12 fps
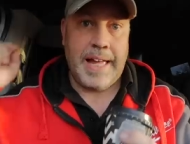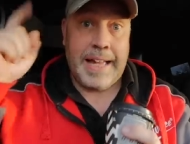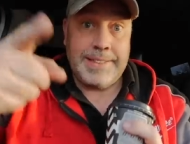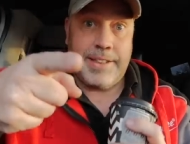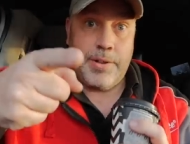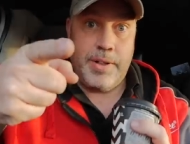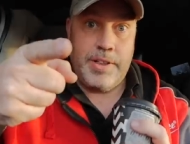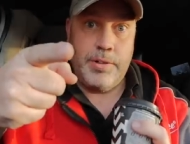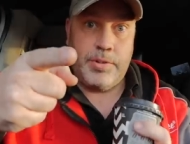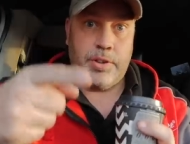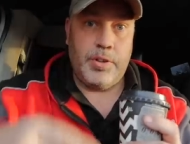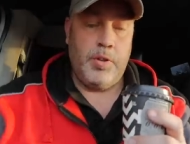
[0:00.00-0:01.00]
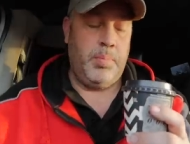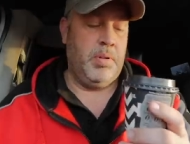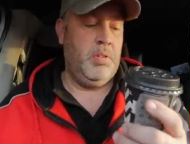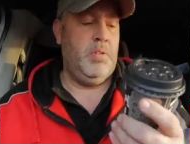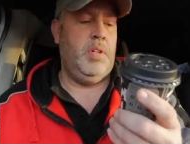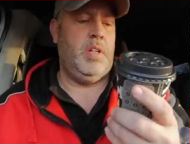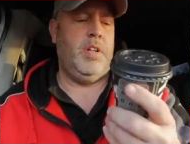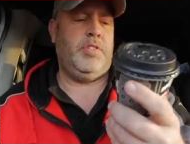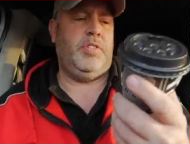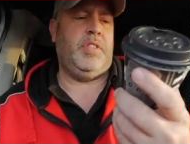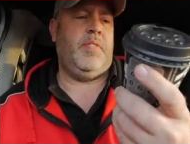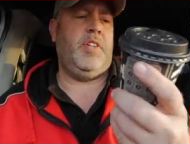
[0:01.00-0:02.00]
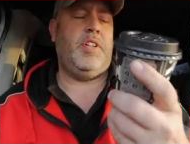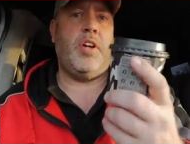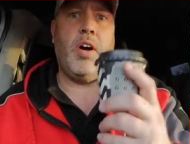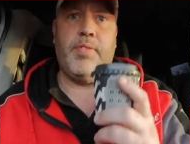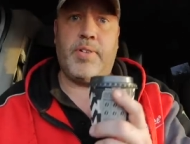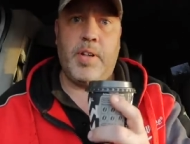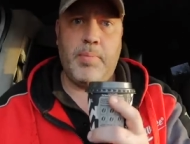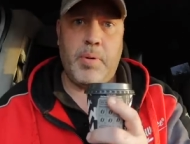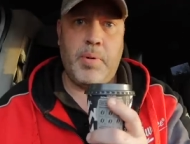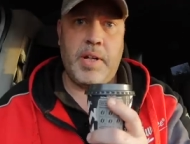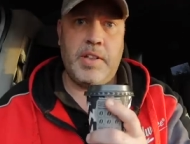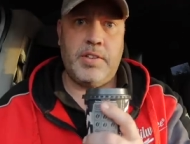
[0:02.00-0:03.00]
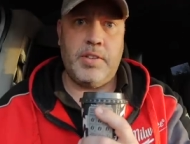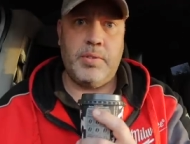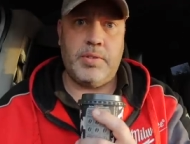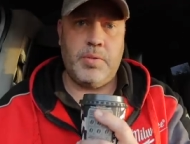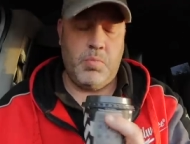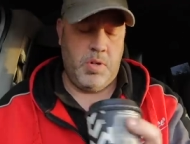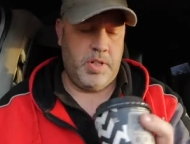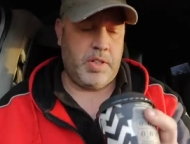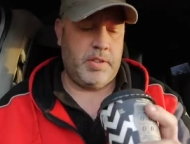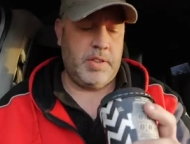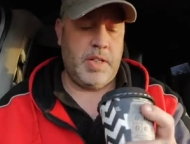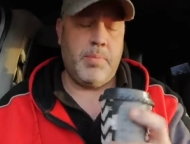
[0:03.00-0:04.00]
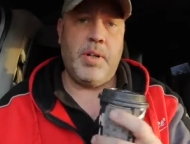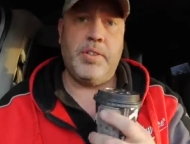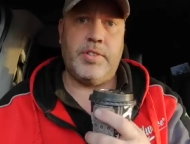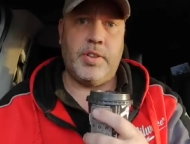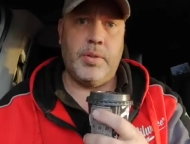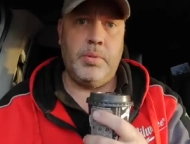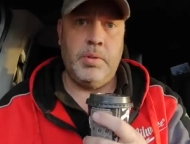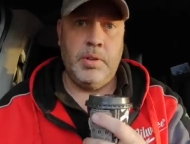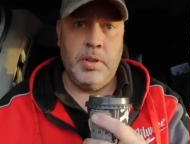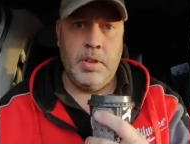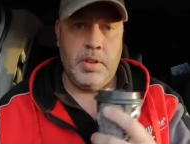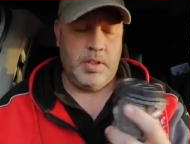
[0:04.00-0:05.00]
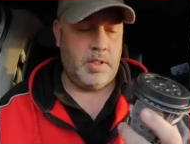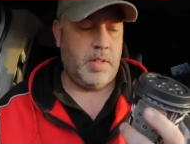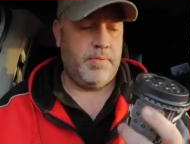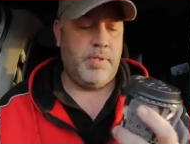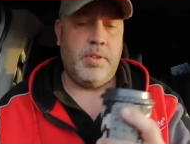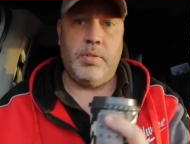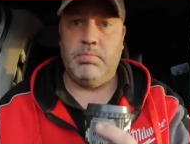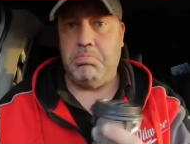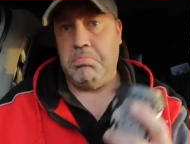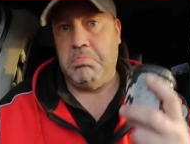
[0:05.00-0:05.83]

How's it going, YouTube? I was just having a coffee on my way in to do some work on the MR2, and I thought,